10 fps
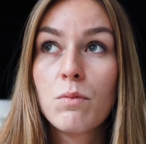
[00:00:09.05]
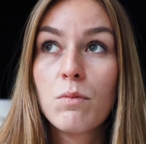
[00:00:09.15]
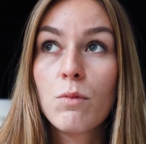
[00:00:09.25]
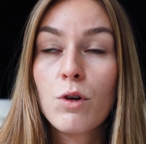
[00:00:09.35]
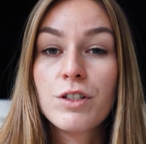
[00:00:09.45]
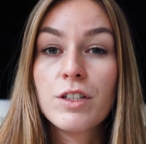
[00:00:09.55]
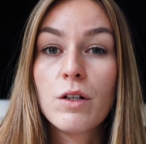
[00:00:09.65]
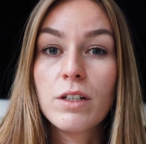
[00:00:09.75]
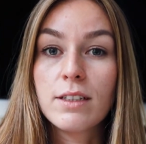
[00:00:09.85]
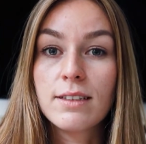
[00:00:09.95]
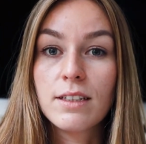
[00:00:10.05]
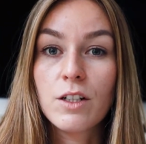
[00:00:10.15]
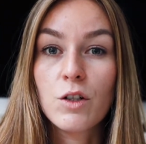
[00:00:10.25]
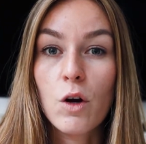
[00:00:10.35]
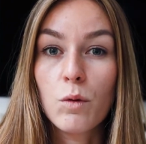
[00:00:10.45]
more so
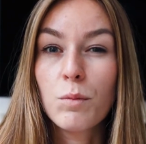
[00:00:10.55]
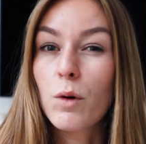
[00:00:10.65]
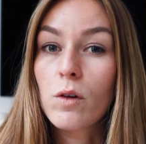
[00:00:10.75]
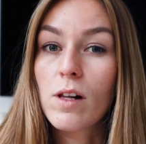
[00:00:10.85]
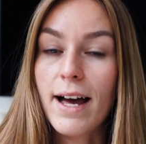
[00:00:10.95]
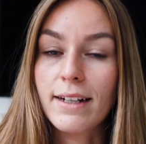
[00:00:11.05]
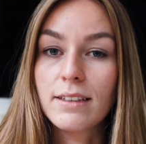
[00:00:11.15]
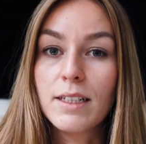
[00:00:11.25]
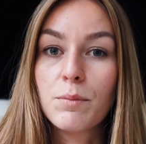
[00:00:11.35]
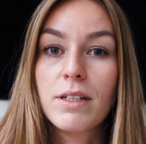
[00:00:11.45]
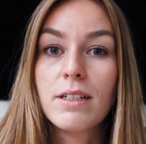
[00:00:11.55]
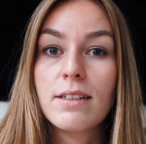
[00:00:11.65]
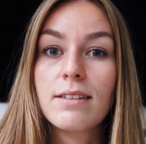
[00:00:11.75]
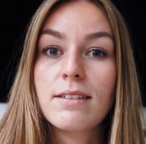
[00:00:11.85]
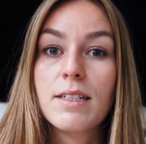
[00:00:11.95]
considered hormonal acne
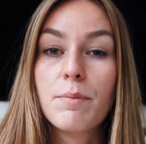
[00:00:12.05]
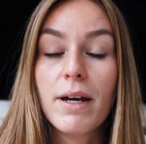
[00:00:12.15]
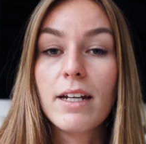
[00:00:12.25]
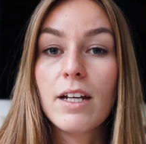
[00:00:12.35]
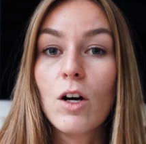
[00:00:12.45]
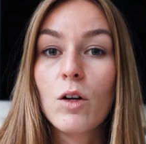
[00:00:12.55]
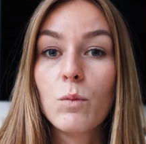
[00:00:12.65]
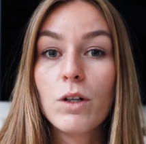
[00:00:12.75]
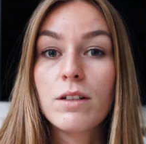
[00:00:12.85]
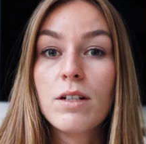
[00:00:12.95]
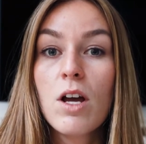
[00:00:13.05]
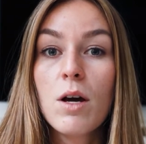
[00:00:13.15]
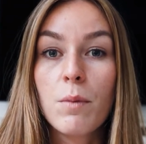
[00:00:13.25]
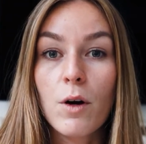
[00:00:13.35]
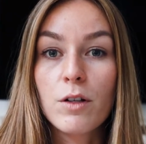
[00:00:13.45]
because depending on what
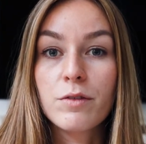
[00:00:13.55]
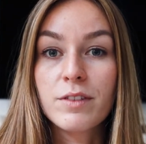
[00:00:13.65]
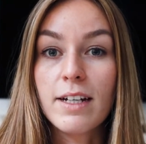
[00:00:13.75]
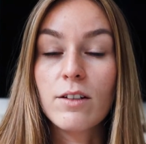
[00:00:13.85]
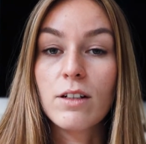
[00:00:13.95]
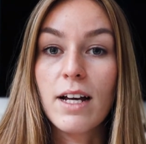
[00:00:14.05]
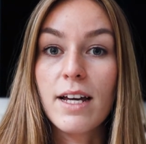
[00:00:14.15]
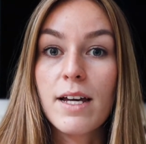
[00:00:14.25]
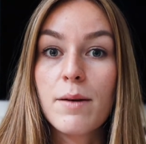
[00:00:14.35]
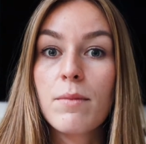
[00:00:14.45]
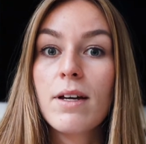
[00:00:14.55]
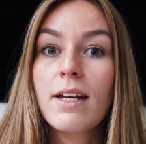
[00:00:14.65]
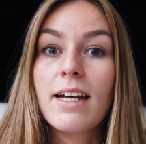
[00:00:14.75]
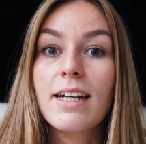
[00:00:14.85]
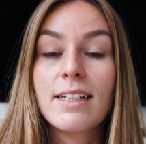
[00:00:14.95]
part of cycle I am,
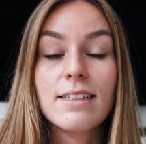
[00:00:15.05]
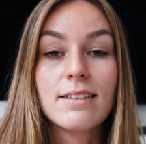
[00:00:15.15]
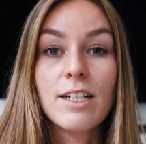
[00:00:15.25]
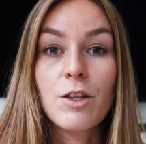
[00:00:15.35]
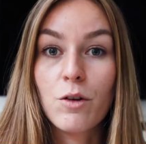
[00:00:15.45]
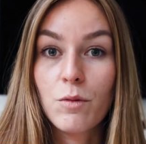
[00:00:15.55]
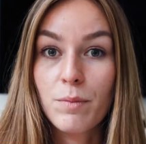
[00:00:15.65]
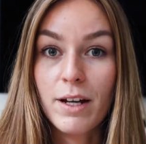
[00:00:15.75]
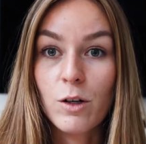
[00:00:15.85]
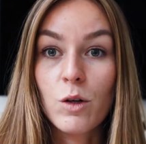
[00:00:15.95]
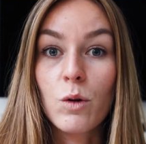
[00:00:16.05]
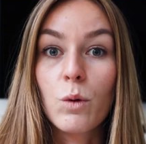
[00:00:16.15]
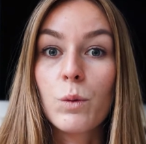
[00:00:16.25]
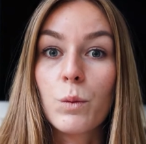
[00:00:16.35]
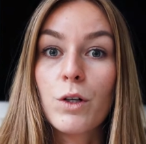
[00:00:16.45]
it is either better
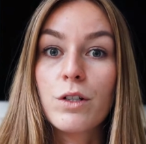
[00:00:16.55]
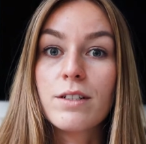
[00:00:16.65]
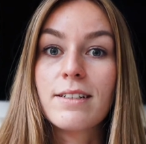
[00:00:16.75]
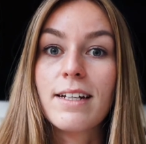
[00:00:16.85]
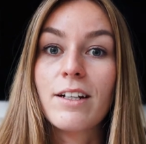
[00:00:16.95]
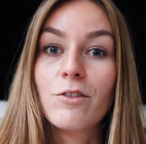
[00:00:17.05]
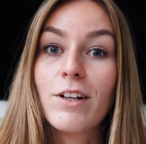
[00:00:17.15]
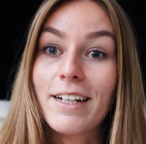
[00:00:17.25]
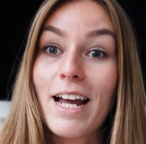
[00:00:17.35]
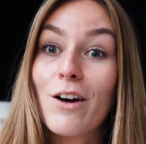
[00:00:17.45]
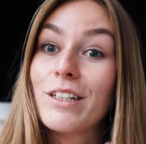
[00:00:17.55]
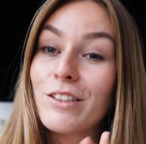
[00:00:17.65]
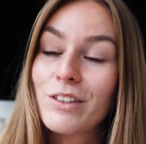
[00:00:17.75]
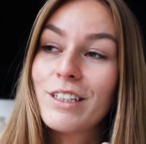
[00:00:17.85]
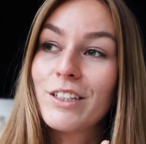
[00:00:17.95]
or worse, and right now
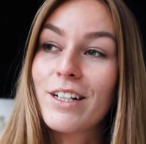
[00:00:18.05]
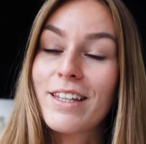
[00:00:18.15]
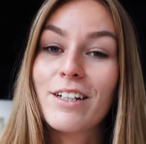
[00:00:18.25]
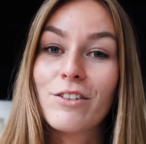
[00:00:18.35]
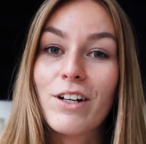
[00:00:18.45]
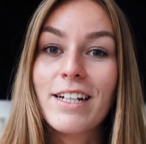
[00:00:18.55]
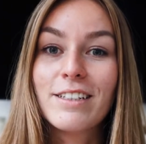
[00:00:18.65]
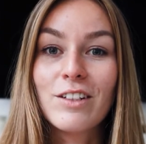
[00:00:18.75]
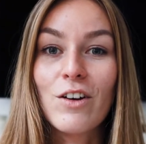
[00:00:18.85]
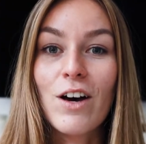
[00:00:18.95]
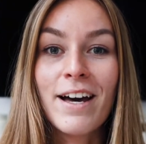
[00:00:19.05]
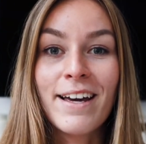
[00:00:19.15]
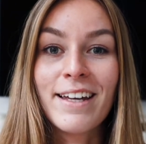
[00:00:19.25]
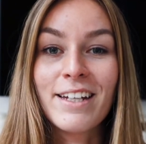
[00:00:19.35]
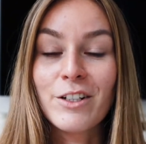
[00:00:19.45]
it's really not that great, so
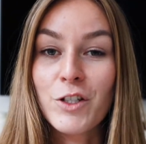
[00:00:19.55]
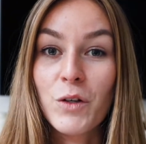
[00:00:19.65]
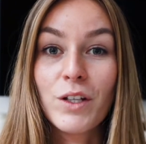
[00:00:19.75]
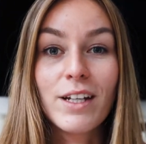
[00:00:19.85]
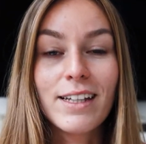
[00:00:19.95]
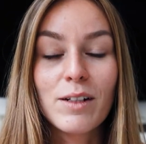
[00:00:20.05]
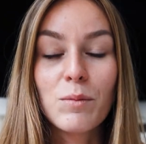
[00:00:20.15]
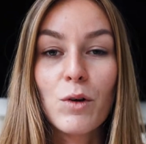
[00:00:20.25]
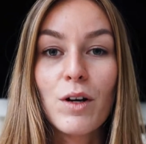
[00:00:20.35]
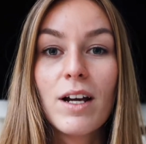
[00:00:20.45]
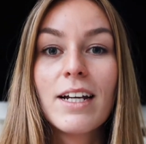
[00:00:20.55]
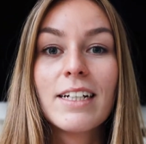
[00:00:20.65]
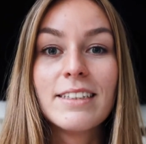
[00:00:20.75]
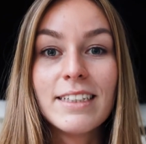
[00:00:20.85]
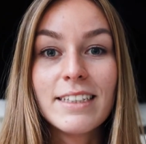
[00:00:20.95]
I can show you a little more
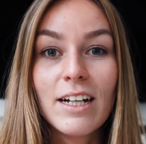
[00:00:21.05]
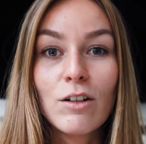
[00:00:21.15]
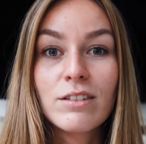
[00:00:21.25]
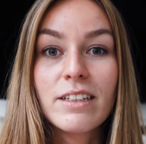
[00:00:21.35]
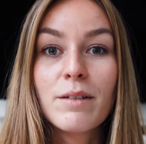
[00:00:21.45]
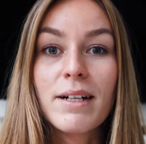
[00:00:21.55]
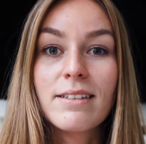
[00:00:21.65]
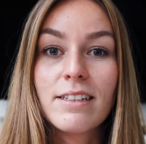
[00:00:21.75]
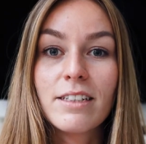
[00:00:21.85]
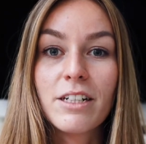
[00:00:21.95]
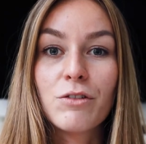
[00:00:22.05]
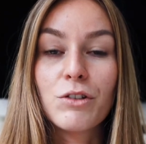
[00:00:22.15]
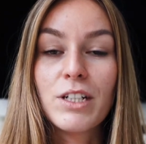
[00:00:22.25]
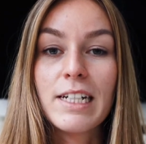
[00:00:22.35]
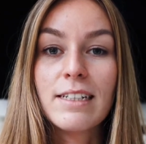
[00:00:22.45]
details in my skincare
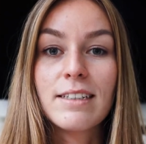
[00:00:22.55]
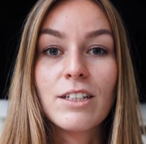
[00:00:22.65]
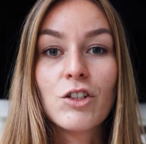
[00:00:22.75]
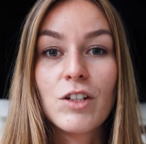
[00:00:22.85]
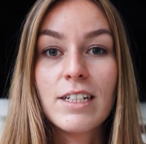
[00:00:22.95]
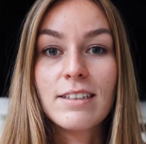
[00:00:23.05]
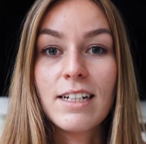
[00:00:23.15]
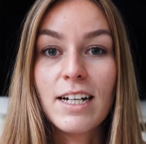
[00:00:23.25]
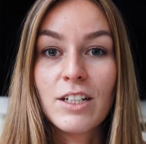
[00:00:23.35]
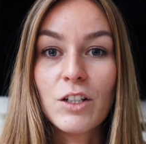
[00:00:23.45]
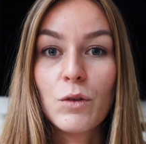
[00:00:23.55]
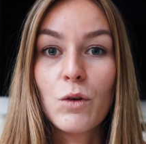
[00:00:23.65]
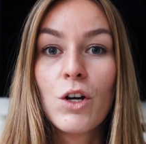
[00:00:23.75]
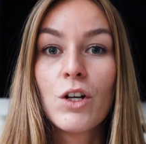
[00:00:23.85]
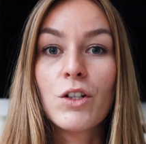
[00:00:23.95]
routines and tricks that I
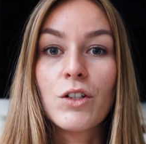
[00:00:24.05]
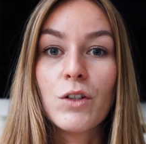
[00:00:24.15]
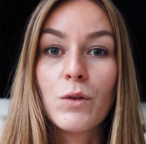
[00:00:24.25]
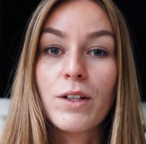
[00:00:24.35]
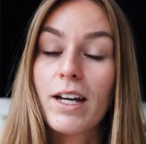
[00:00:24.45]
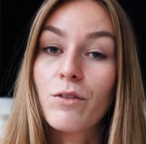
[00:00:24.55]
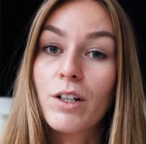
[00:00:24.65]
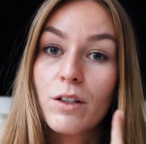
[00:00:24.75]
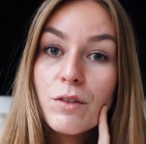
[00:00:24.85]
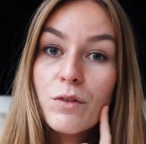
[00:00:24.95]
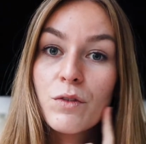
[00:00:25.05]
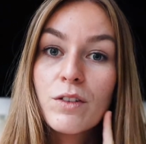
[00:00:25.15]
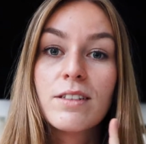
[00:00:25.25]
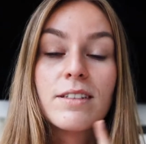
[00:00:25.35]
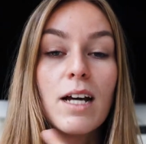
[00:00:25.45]
do to get rid of
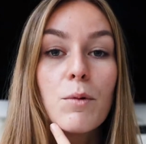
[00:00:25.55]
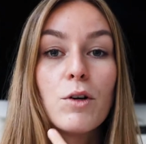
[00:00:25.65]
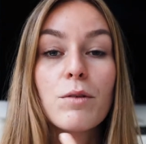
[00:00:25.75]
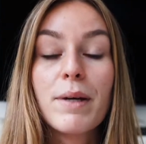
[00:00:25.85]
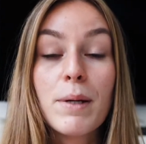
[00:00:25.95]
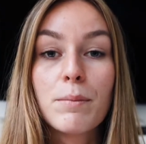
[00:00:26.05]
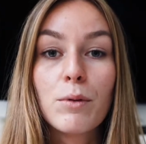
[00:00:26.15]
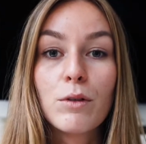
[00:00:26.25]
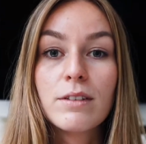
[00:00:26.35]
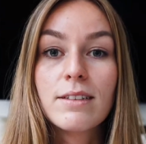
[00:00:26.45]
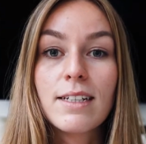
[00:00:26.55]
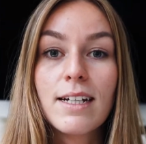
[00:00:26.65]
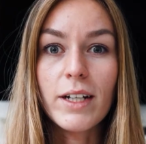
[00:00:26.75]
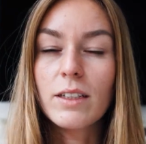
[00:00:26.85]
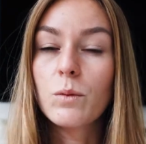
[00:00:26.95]
stubborn pimples.
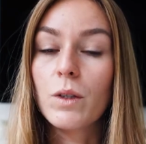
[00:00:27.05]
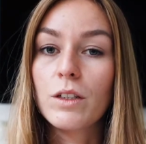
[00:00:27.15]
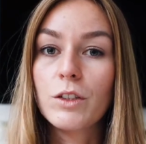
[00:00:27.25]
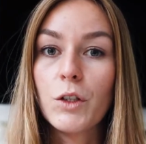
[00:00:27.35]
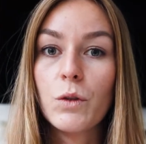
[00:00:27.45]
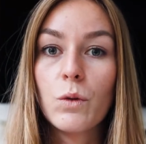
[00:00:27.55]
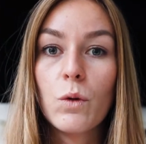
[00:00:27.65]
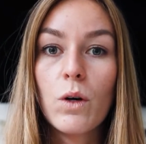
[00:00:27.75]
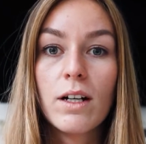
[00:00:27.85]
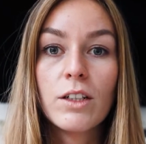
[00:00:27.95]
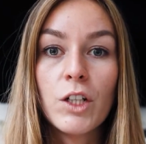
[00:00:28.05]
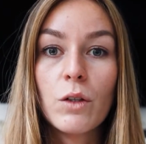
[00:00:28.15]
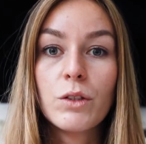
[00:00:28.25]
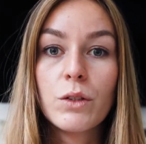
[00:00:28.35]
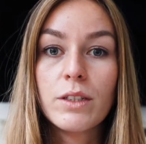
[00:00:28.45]
I didn't want to
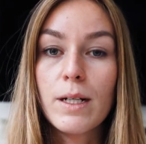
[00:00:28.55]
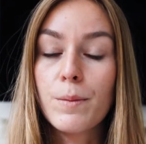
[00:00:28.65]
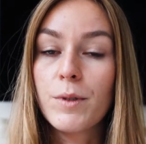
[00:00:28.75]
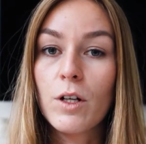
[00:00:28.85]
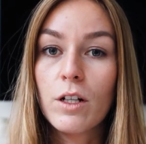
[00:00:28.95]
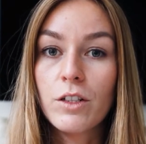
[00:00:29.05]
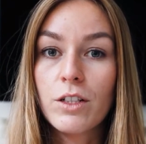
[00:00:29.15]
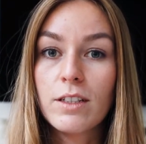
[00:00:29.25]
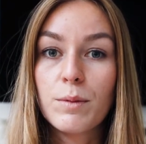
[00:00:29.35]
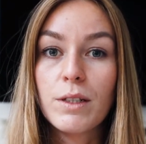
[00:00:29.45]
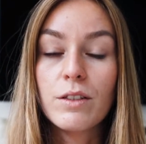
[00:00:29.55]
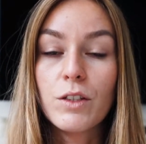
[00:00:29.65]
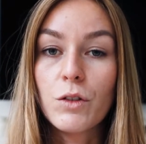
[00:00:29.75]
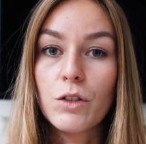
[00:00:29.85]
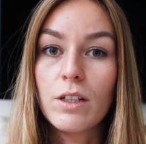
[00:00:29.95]
go to a dermatologist because
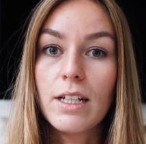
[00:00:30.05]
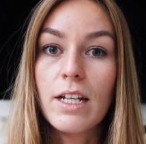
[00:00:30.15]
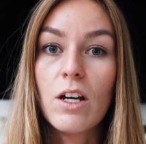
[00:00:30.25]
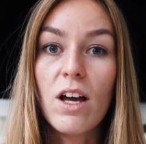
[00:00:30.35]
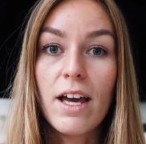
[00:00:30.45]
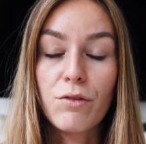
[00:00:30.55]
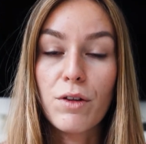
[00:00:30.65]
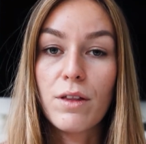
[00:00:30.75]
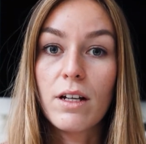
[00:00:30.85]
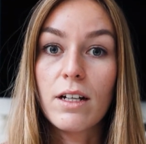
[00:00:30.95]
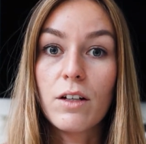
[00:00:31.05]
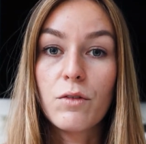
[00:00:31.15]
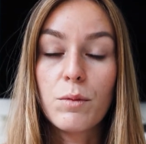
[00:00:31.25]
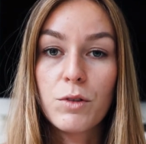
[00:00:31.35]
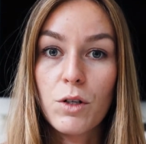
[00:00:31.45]
usually everything I got
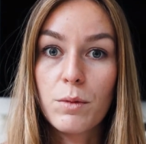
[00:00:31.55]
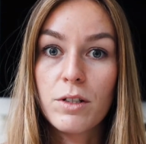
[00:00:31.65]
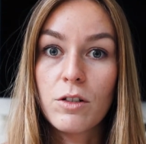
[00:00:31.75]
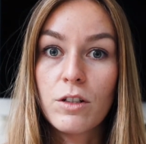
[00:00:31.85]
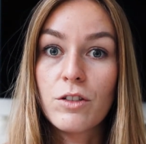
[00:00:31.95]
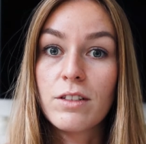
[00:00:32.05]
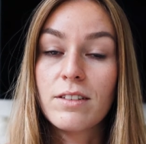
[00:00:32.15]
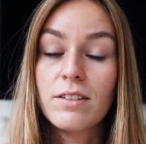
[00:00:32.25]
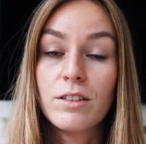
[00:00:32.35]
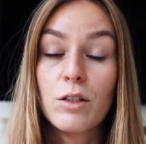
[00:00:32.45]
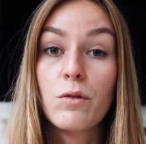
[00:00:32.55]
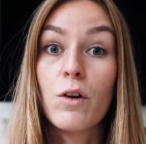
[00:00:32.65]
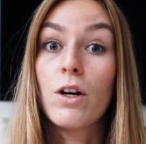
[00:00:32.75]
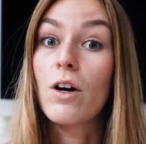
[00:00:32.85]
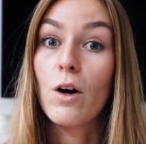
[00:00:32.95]
from a dermatologist so
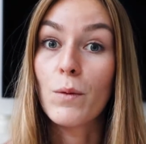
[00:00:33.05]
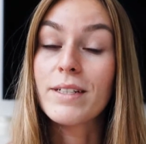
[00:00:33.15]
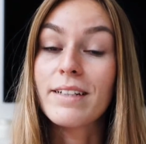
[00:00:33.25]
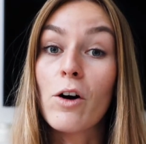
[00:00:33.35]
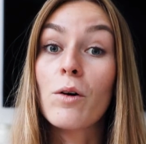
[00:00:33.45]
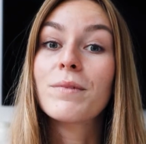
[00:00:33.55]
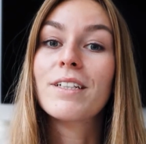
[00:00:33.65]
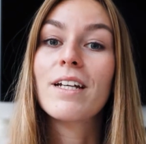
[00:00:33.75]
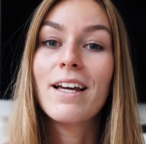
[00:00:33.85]
far always helped,